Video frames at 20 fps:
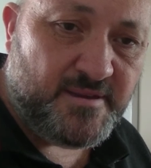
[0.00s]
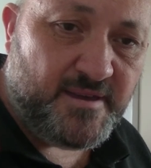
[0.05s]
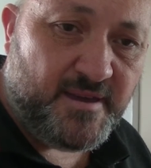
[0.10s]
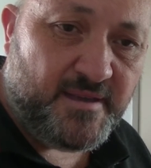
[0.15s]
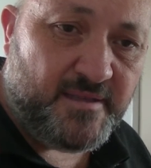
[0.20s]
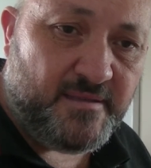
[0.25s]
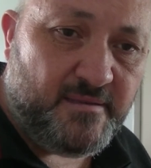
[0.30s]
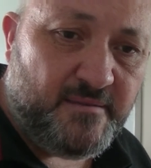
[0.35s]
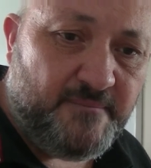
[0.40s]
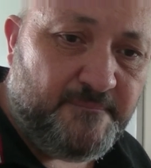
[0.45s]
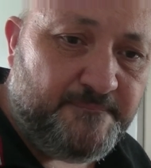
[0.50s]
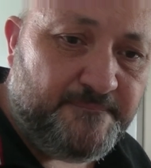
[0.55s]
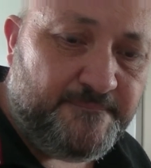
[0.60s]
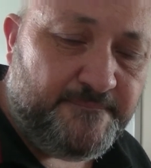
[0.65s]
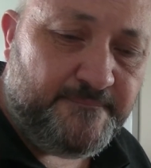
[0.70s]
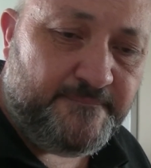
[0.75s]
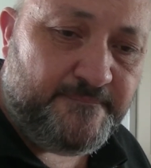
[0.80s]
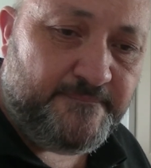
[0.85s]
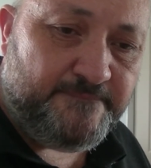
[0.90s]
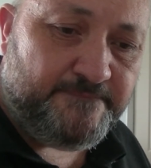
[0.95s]
And
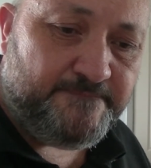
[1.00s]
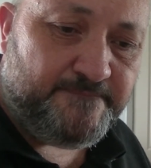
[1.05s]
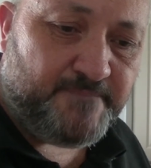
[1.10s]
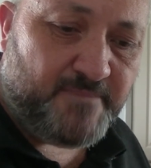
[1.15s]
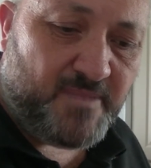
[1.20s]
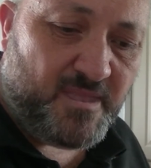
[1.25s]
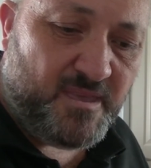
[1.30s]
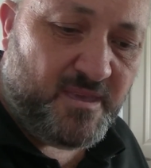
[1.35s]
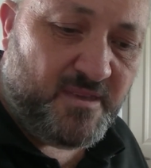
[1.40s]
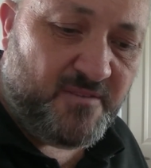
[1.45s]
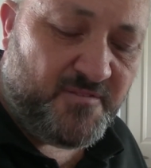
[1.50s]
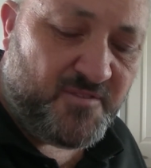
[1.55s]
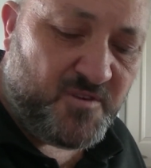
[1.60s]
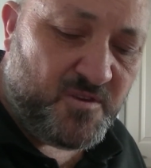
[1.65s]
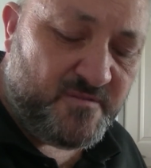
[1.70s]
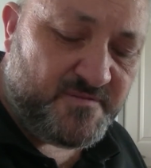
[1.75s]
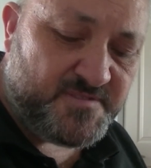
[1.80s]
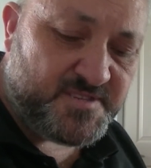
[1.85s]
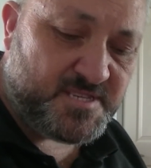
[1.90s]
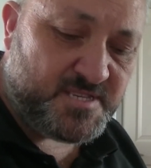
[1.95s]
if
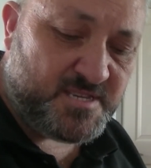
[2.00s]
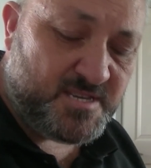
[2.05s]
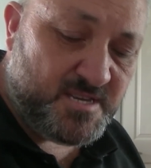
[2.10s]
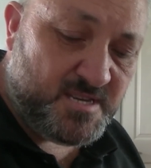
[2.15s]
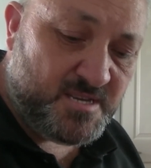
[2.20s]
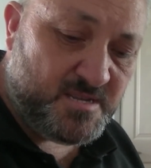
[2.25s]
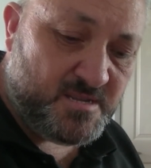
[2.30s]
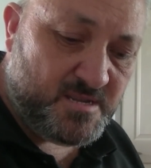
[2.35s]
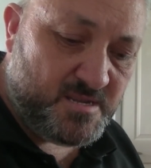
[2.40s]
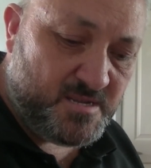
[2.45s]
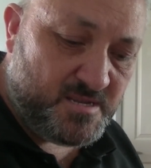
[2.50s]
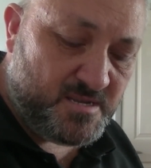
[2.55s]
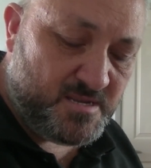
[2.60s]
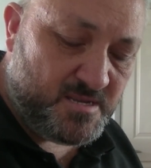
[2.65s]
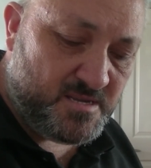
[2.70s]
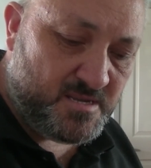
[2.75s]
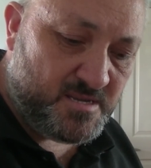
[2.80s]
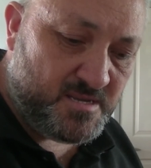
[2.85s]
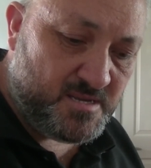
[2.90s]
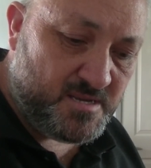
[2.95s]
you've seen
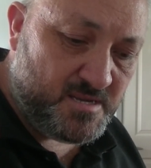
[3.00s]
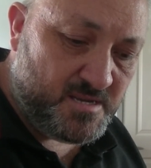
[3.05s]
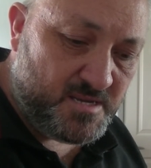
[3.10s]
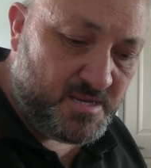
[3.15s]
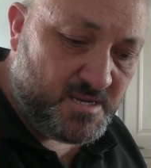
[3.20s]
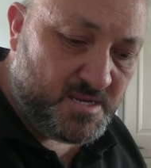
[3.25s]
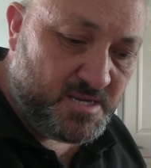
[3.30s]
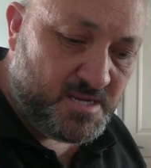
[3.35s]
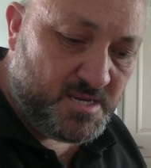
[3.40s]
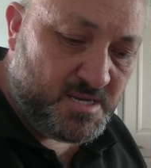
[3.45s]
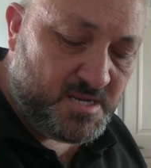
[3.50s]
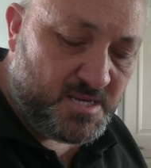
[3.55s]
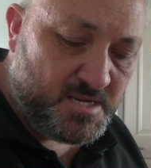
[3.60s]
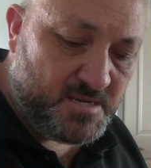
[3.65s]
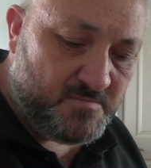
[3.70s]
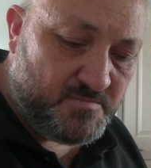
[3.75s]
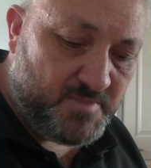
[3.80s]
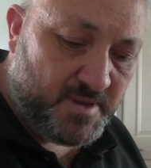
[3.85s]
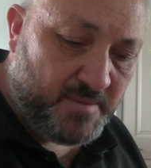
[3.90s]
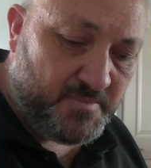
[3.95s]

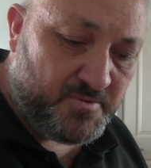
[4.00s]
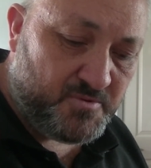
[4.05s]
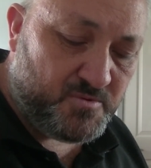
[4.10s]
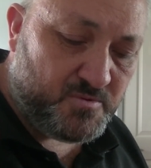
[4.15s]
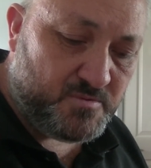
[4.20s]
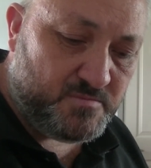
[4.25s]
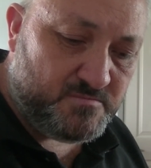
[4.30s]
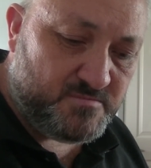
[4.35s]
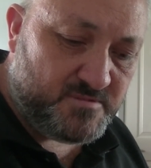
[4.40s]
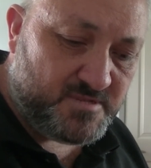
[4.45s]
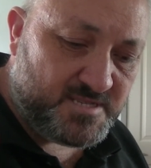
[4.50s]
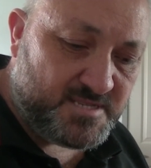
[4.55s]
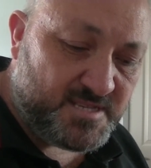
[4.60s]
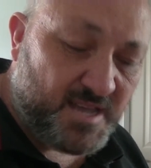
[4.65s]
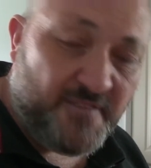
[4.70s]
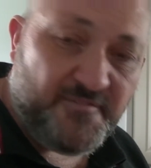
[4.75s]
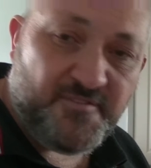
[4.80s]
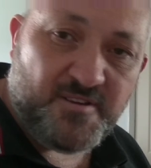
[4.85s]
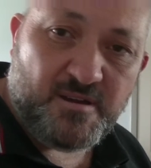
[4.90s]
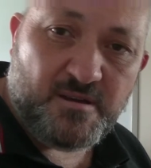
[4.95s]
people
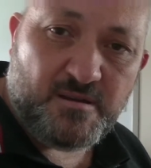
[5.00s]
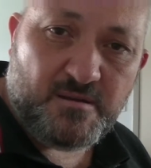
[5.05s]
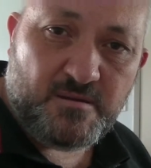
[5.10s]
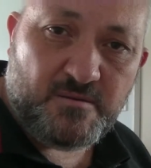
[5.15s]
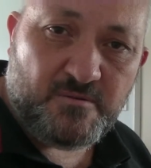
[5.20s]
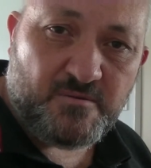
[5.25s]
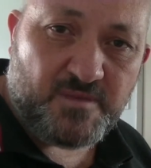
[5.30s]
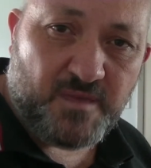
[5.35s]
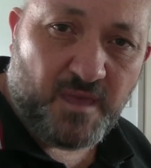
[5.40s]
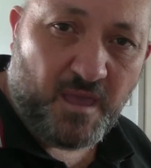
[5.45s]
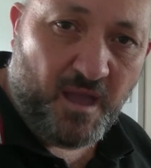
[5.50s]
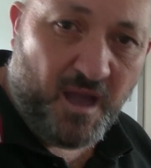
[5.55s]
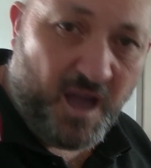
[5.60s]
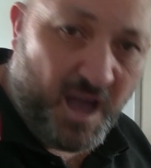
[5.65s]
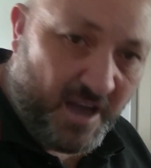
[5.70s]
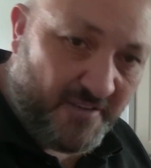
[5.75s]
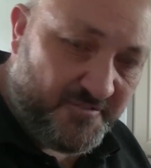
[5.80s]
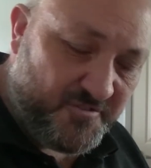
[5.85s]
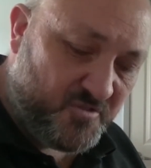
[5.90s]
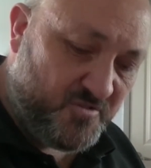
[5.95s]
suffer with the
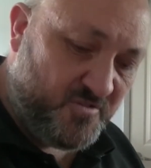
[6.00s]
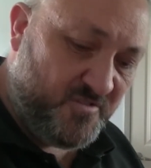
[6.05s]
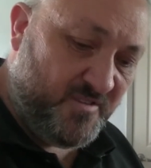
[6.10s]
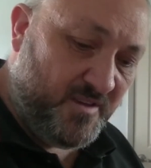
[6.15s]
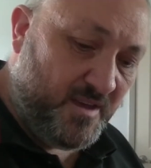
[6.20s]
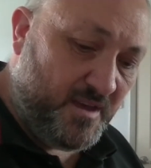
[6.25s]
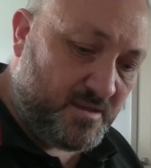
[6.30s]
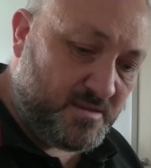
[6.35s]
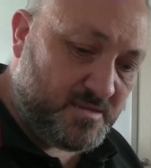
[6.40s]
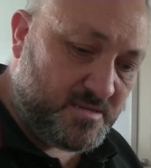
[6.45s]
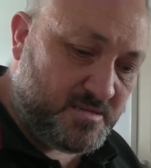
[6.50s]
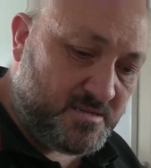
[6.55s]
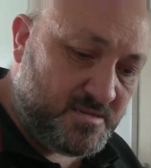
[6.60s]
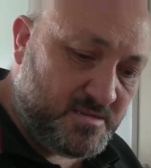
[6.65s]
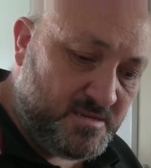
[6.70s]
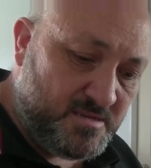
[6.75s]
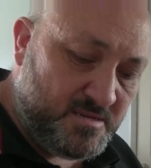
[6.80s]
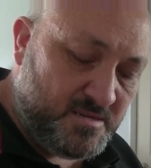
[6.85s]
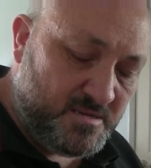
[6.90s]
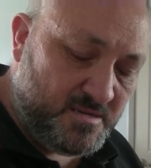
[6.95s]
after effects
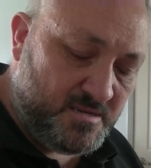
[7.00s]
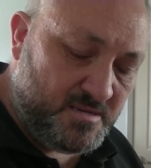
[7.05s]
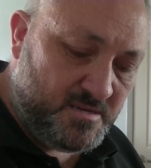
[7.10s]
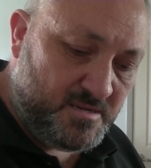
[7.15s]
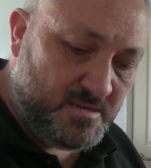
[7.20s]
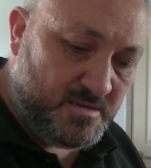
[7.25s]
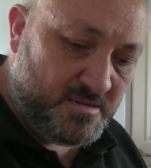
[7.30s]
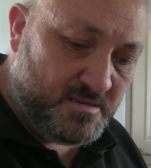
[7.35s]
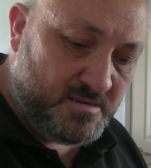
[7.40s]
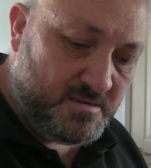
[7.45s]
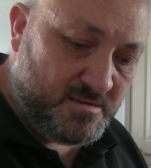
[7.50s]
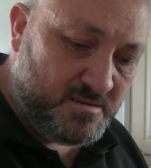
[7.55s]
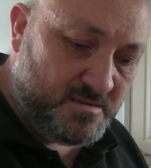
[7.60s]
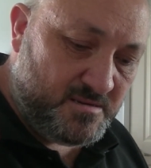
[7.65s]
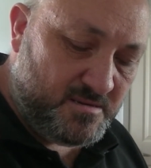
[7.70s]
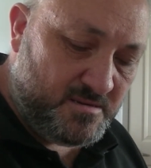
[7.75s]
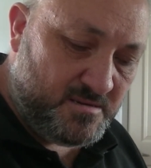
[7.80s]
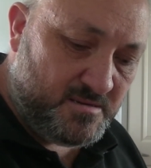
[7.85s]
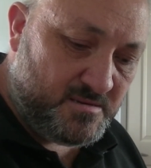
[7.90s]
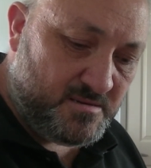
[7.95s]

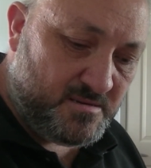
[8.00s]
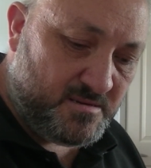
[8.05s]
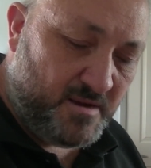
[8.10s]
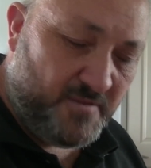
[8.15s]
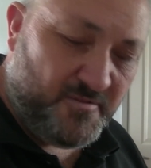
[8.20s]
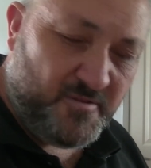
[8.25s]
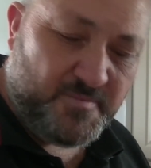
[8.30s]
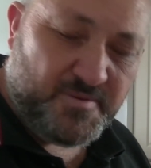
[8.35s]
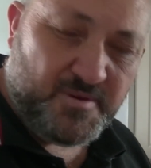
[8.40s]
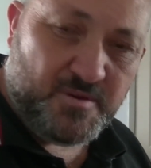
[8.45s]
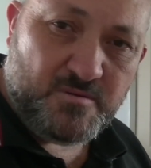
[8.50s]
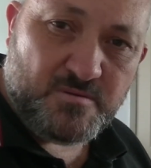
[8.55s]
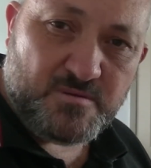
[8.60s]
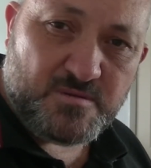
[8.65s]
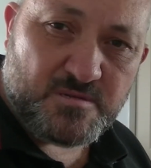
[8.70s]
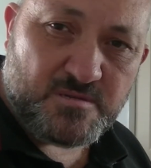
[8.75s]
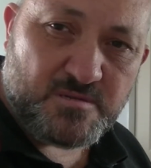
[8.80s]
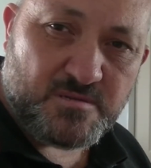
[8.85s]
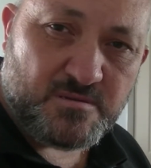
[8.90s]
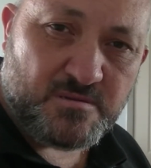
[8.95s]
of
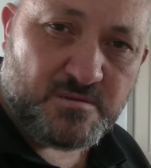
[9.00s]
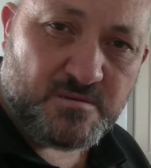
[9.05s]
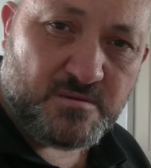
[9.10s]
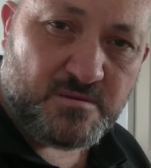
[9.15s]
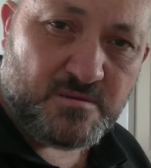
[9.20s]
abuse,